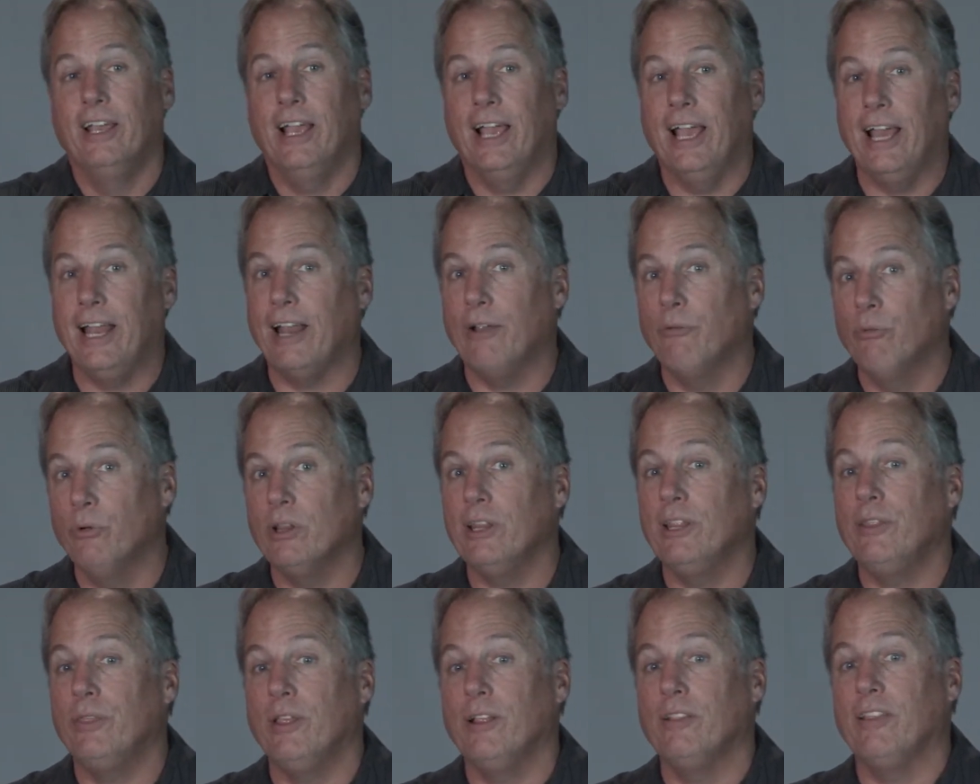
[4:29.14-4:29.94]
And I
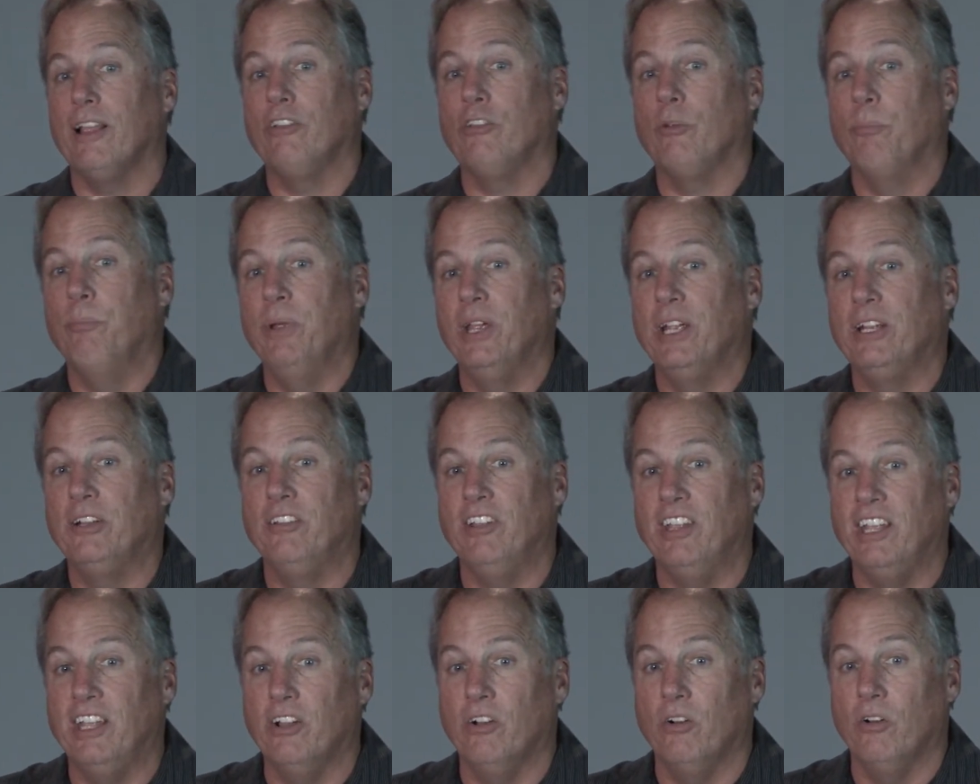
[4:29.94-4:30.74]
really think that's a big
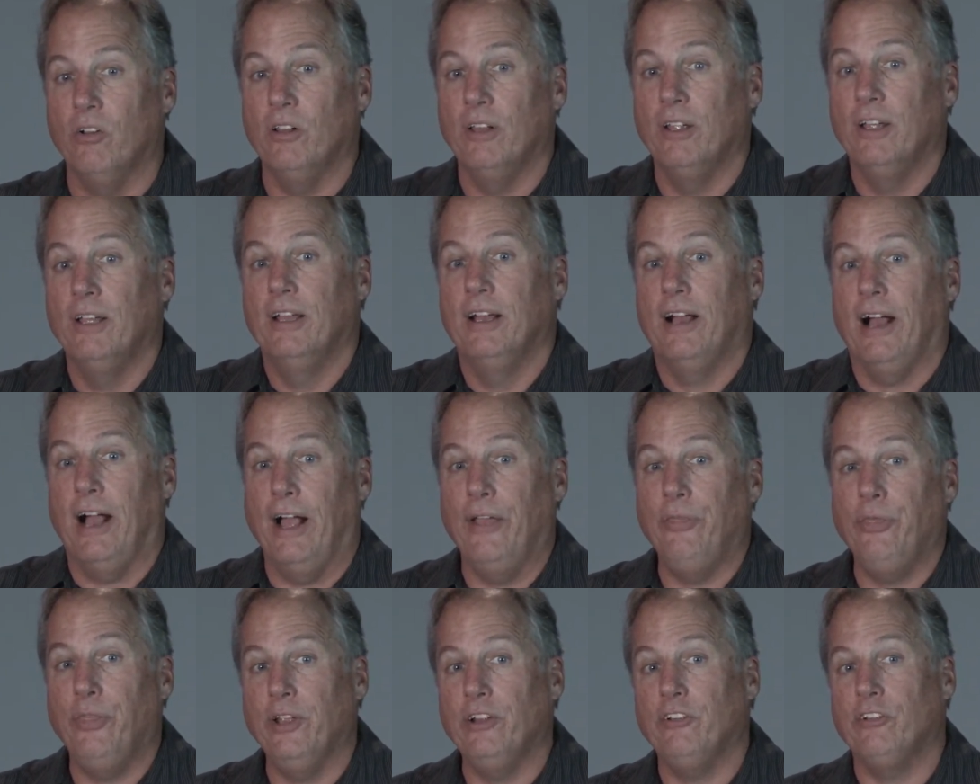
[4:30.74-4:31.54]
deal.
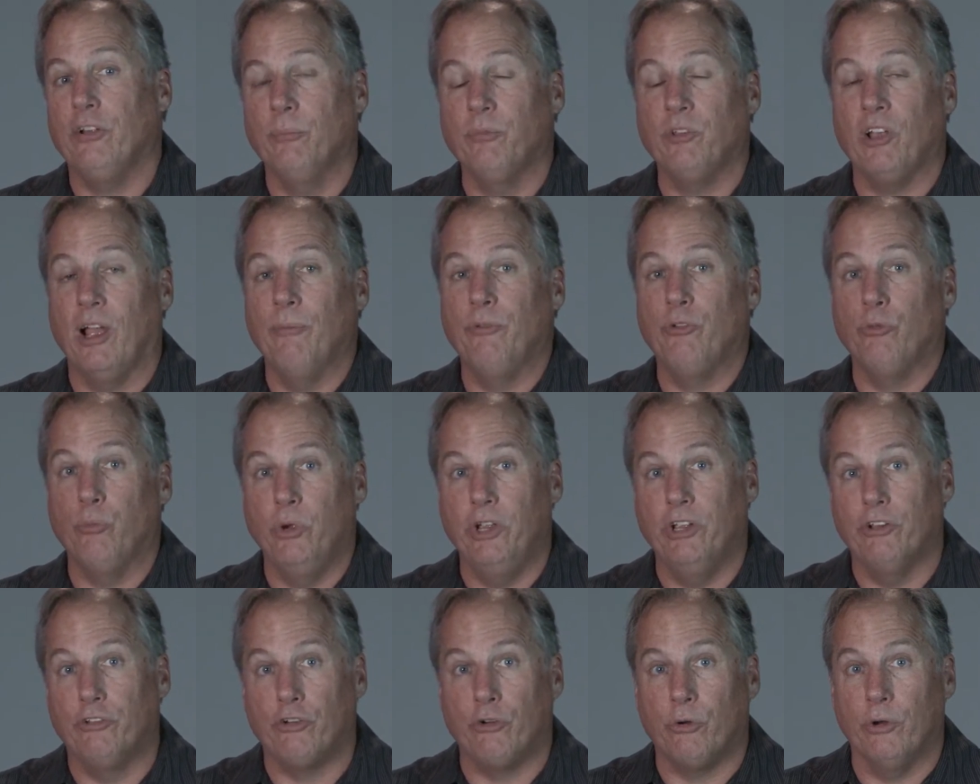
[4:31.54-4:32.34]
I think sometimes
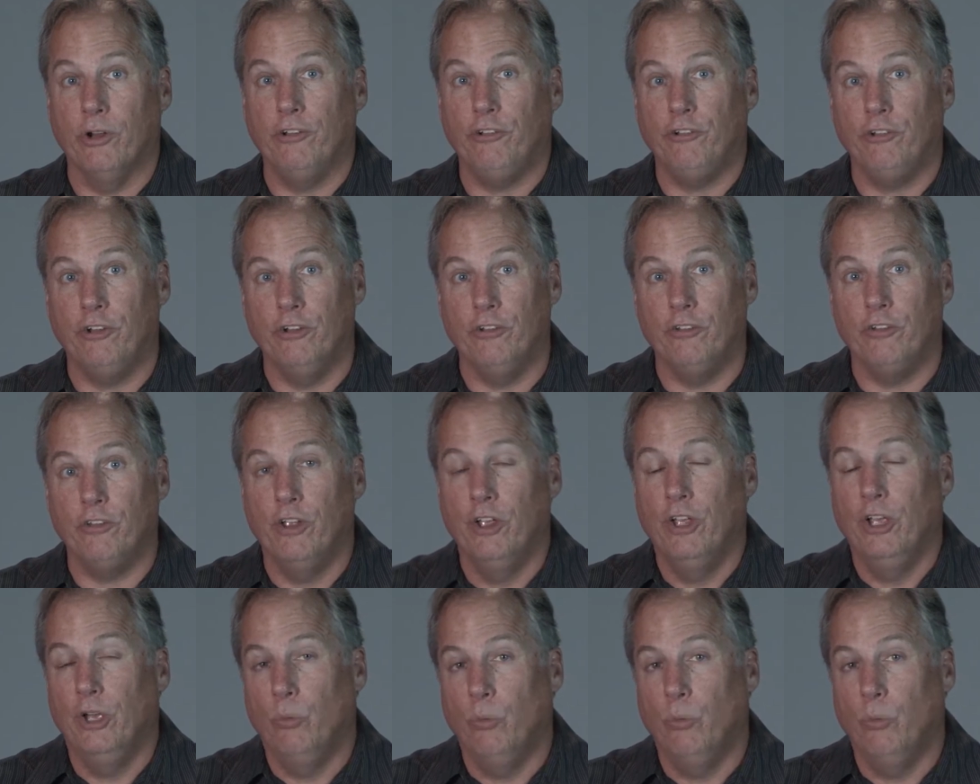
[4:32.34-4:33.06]
we as Christians,